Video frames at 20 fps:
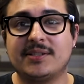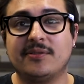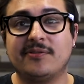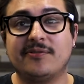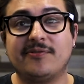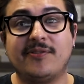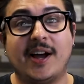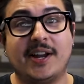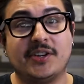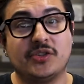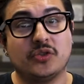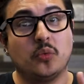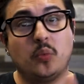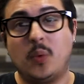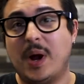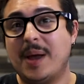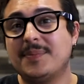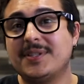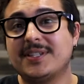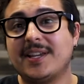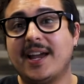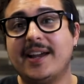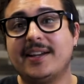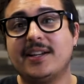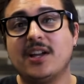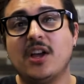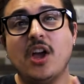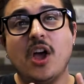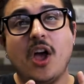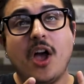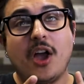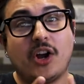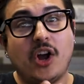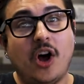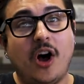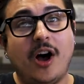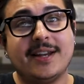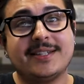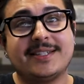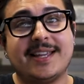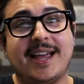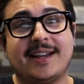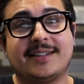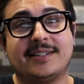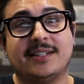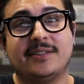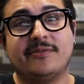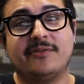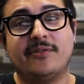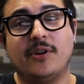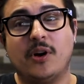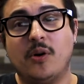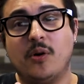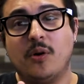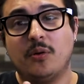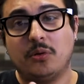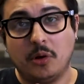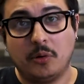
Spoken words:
to find your website, contact info,